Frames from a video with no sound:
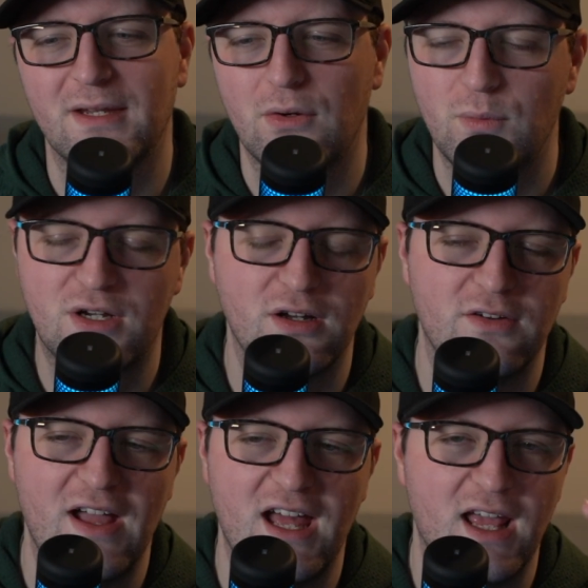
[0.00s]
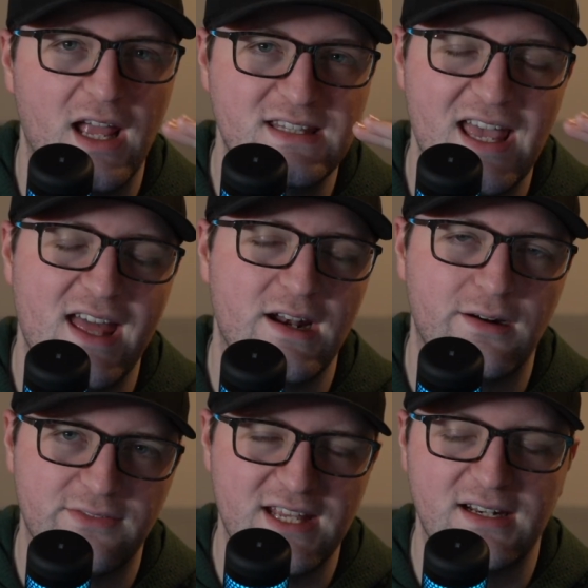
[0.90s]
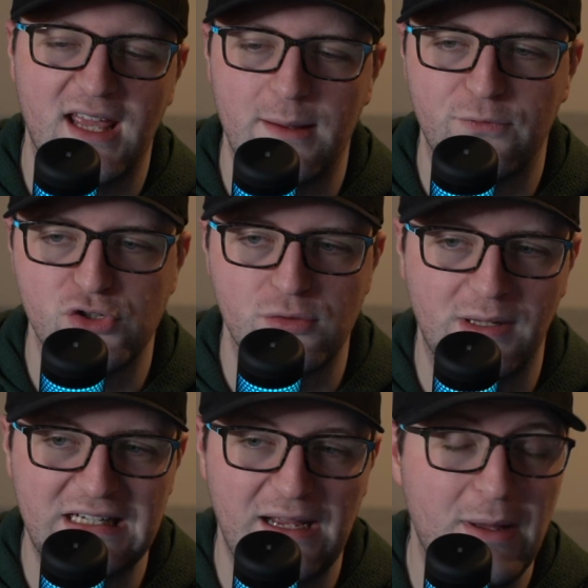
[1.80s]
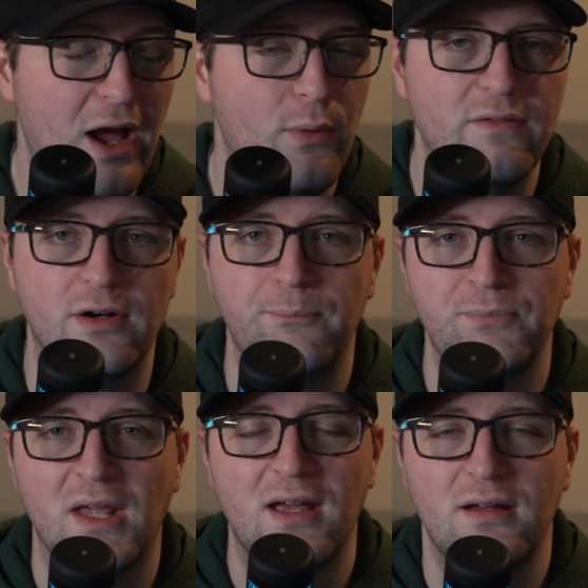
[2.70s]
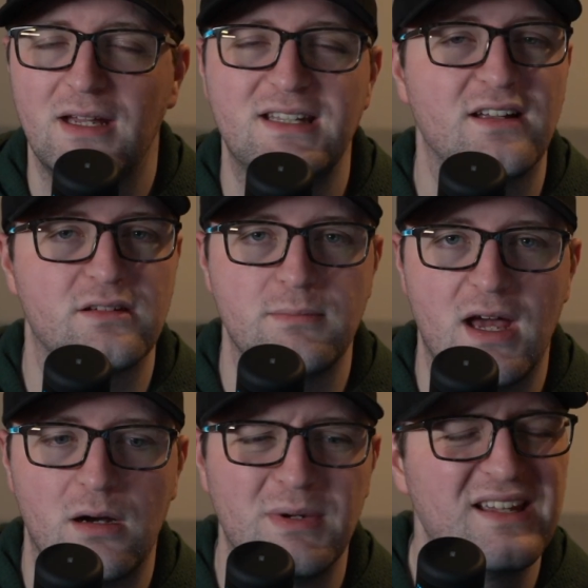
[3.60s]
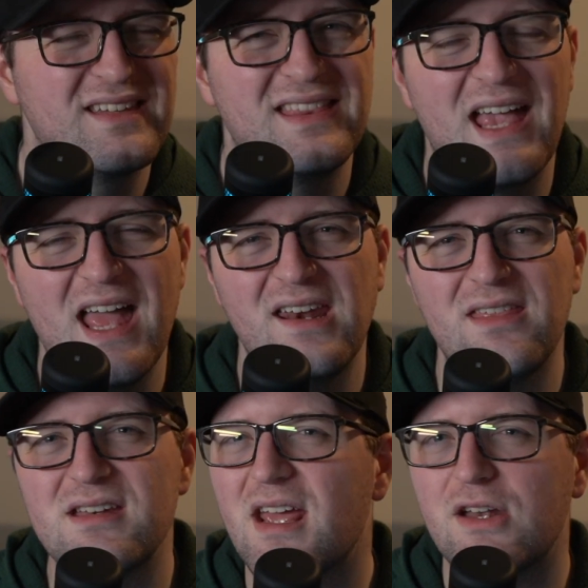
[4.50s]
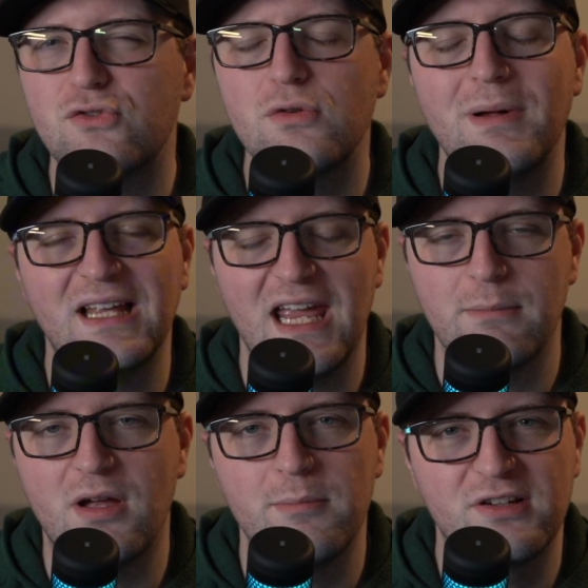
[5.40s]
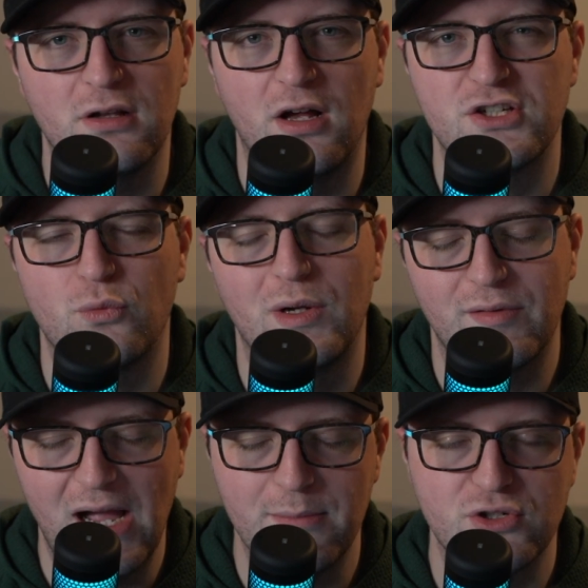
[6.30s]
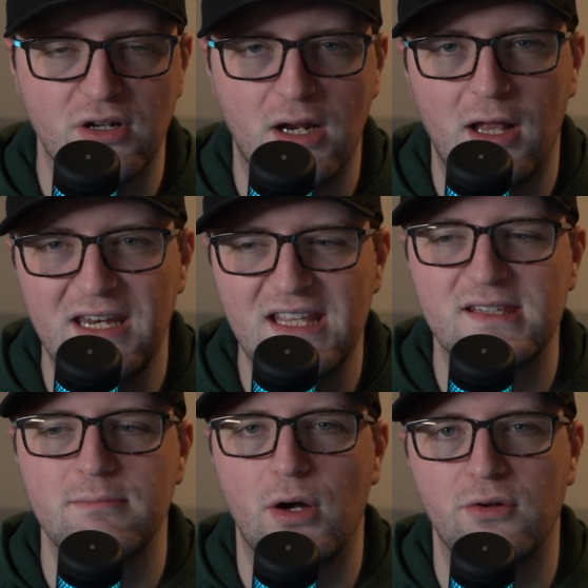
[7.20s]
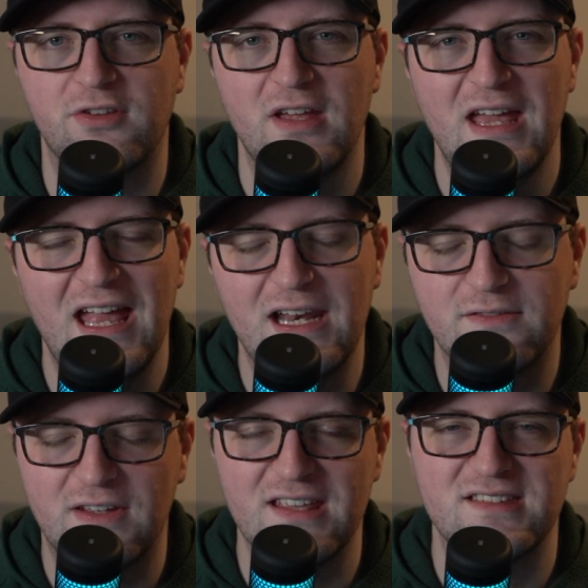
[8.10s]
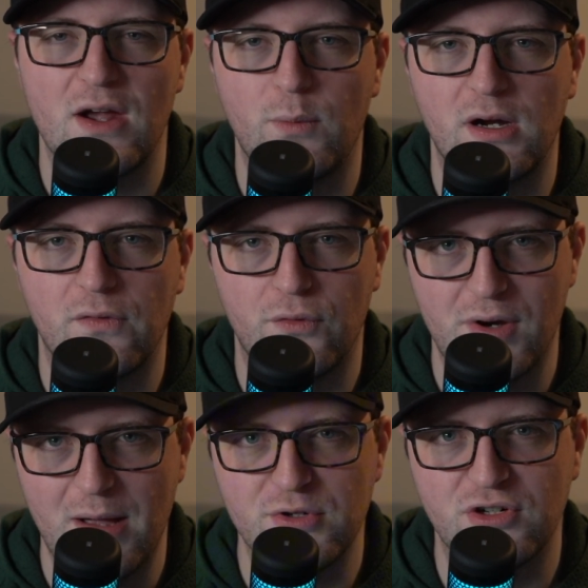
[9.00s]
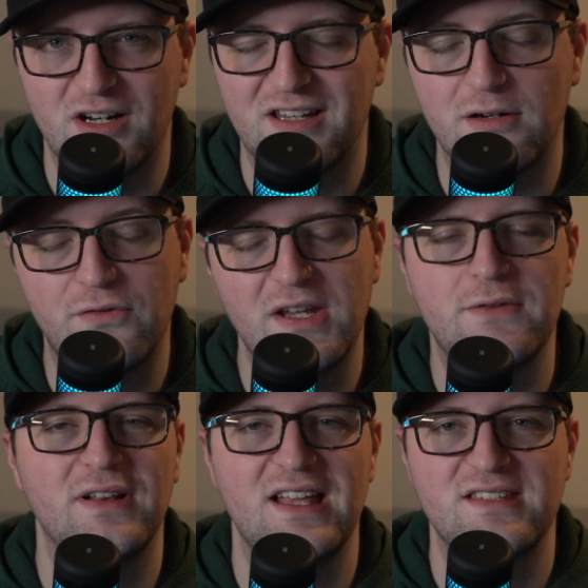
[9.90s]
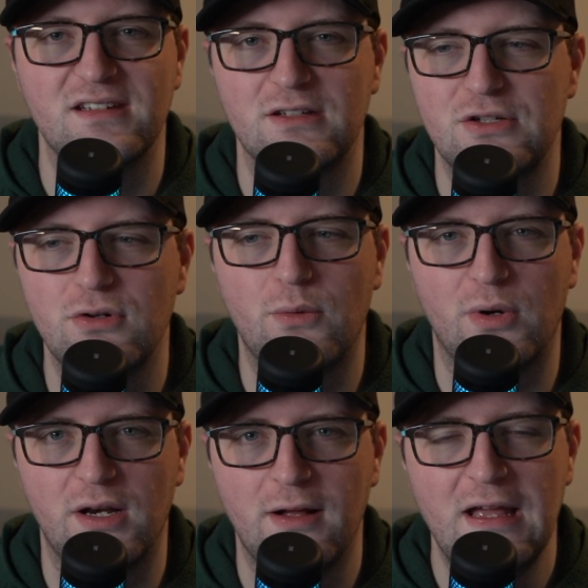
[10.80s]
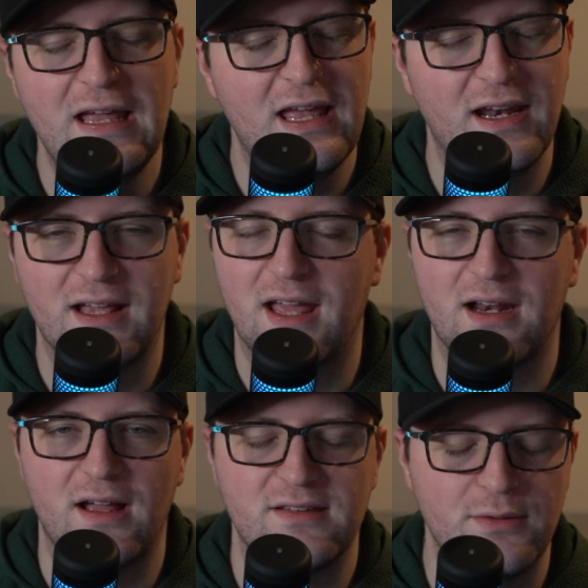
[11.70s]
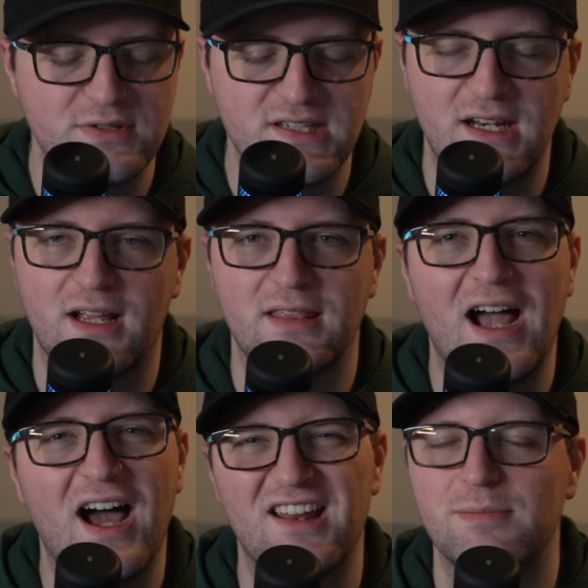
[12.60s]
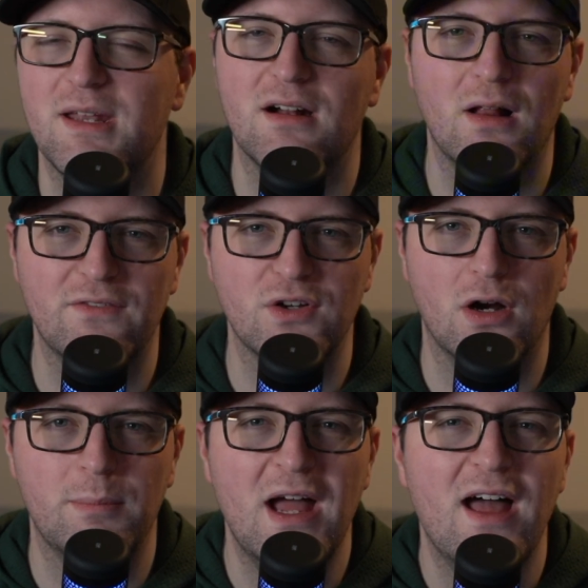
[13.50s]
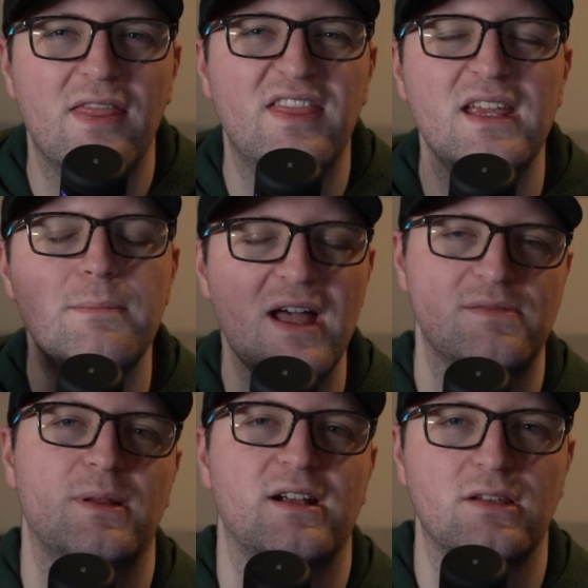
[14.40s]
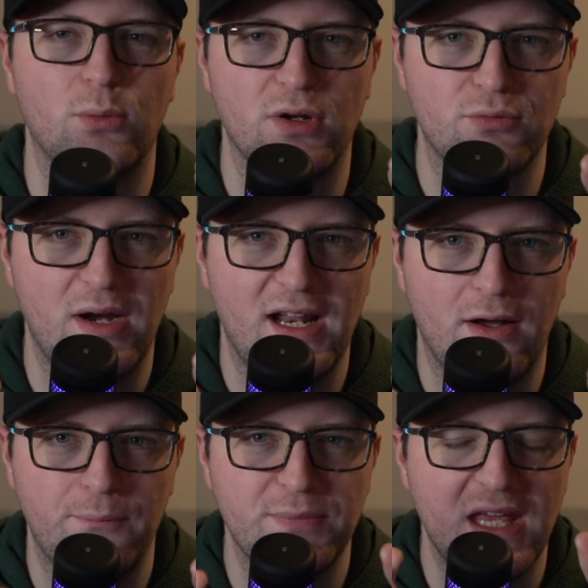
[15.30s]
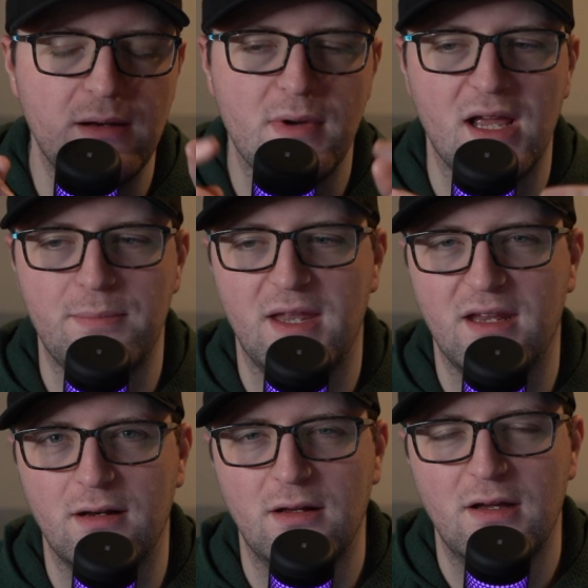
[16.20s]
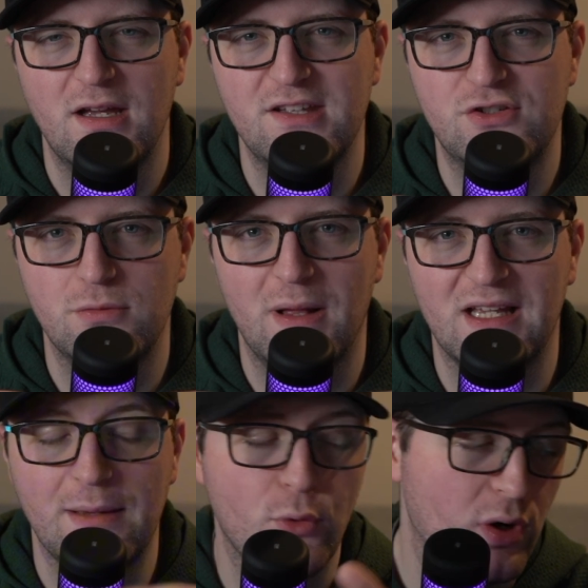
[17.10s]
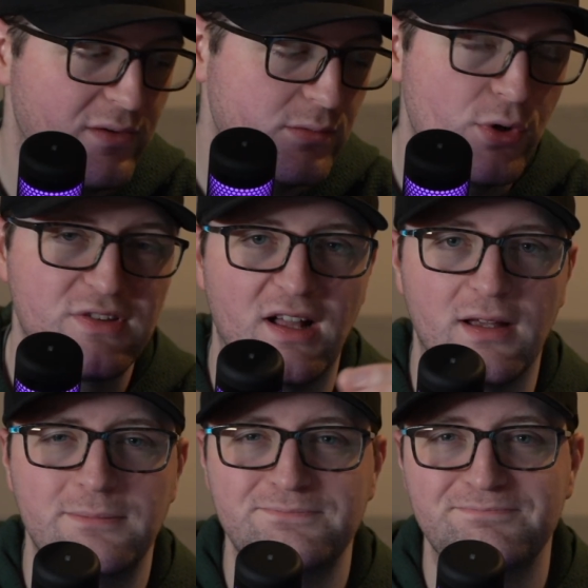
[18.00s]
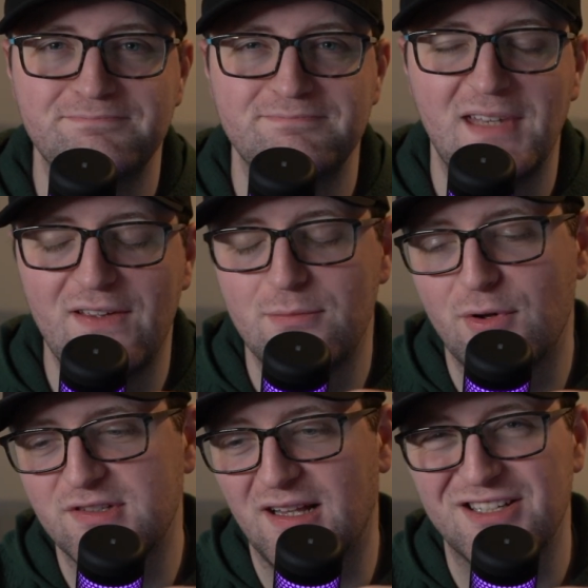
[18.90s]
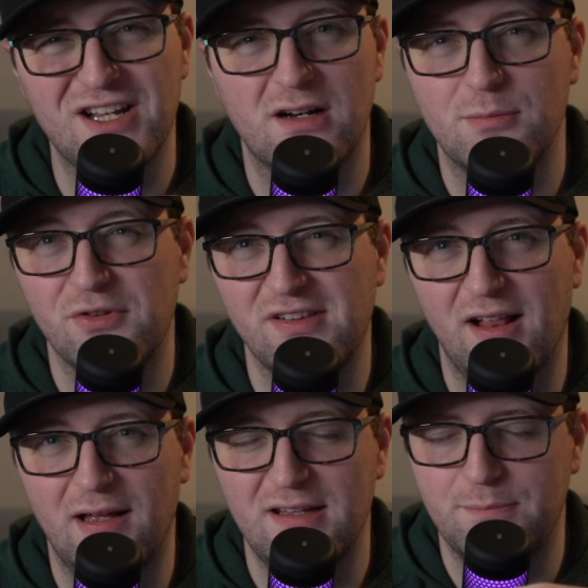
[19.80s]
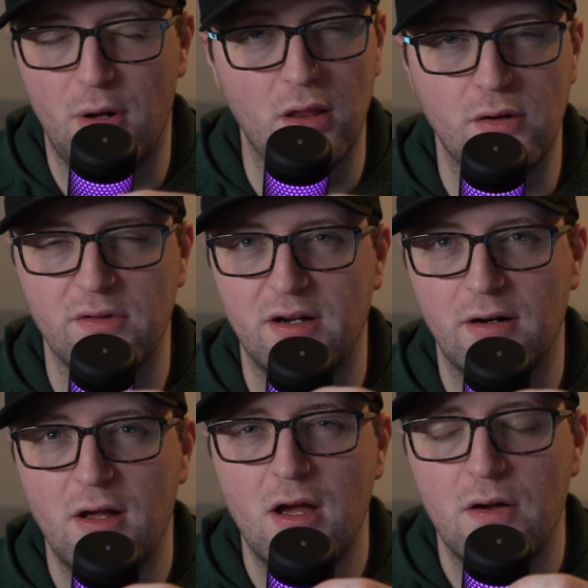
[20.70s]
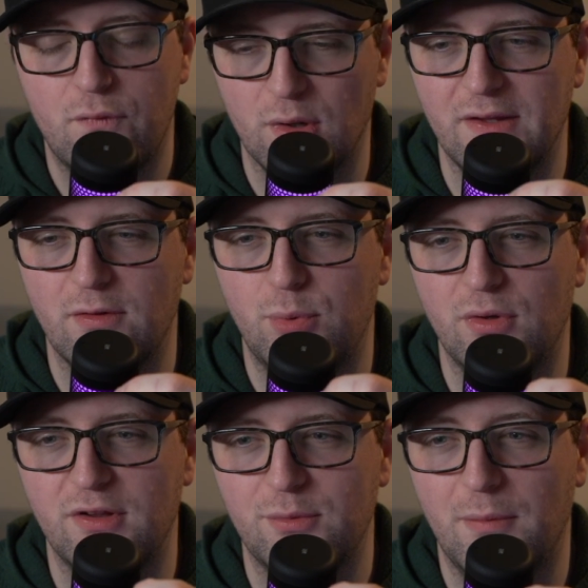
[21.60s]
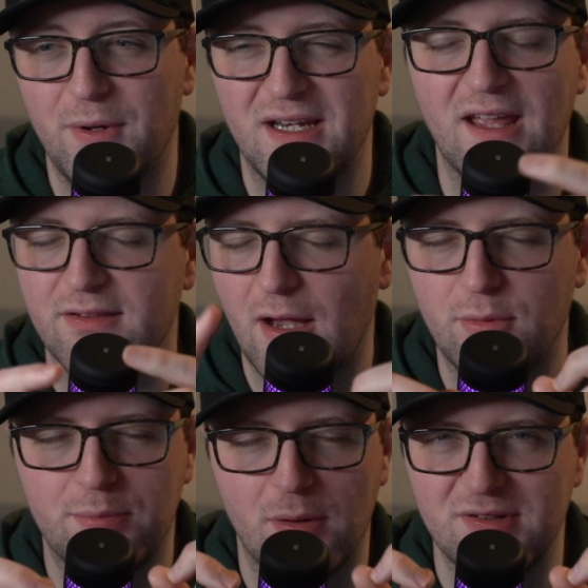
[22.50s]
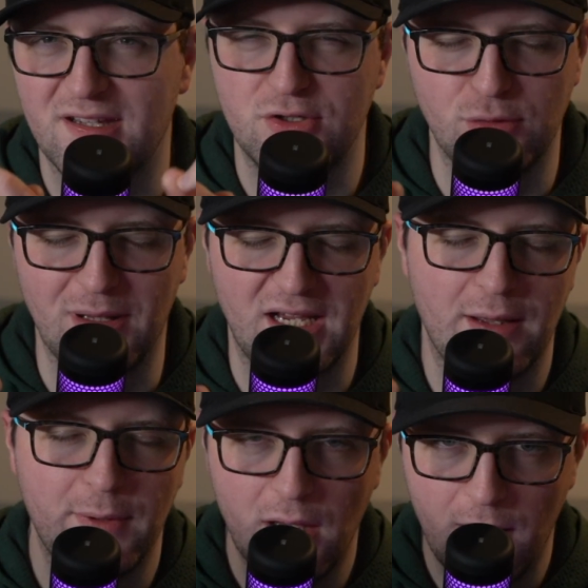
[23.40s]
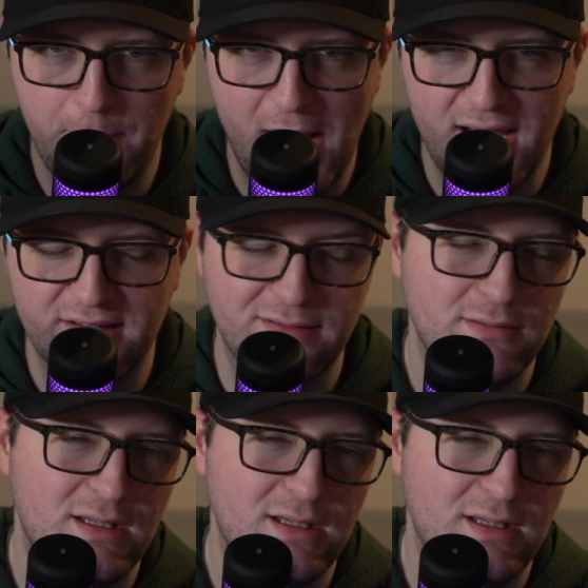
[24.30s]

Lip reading: We could have had a 10 out of 10 game for Jude Bellingham. However, it doesn't matter because at the end of the day, Jude Bellingham comes clutch when Real Madrid needs him most and gets that winner for Real Madrid to defeat Valencia 2-1. And again, guys, I will say it again, the hottest man in all of Europe, the best player in the world right now, in my opinion, is Jude Bellingham or even Mo Salah. Shout out to Mo Salah. He's balling over there for Liverpool as well. But yes, I will probably say Jude Bellingham. Bias,